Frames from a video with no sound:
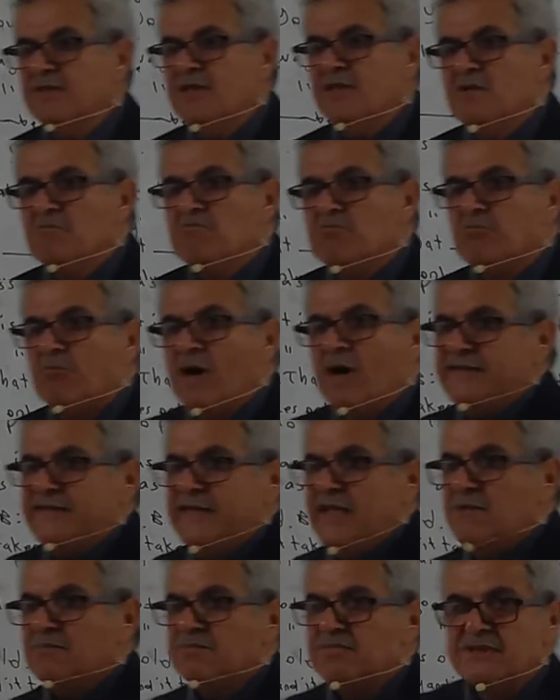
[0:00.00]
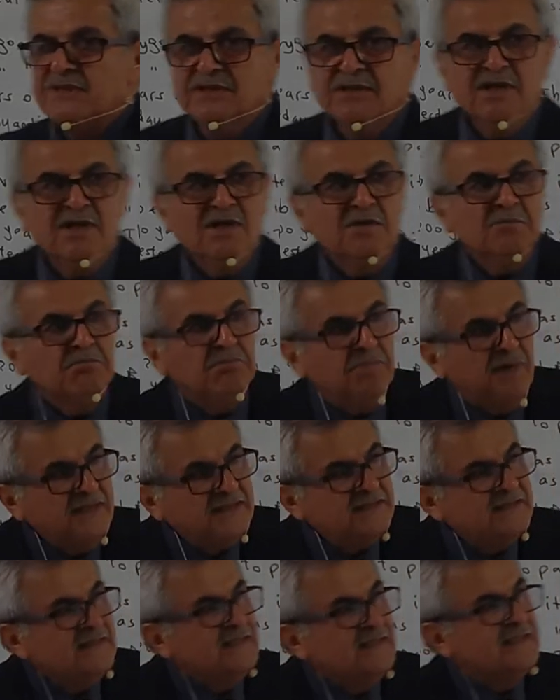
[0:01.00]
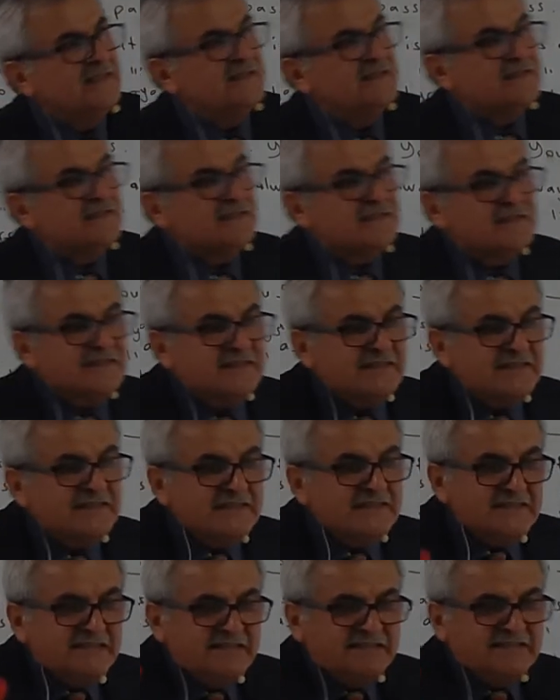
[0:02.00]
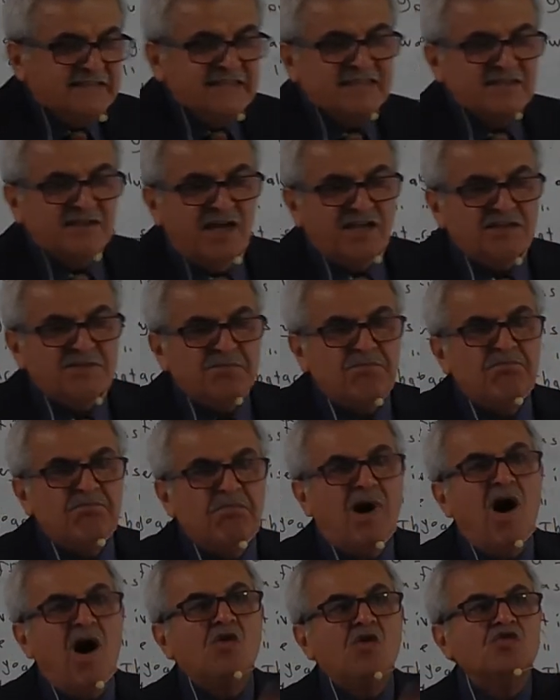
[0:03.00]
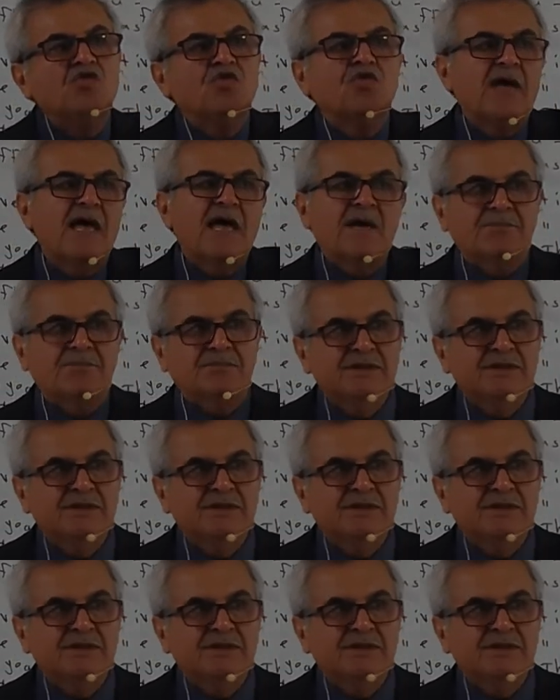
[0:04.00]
might happen, but it is not bound to happen,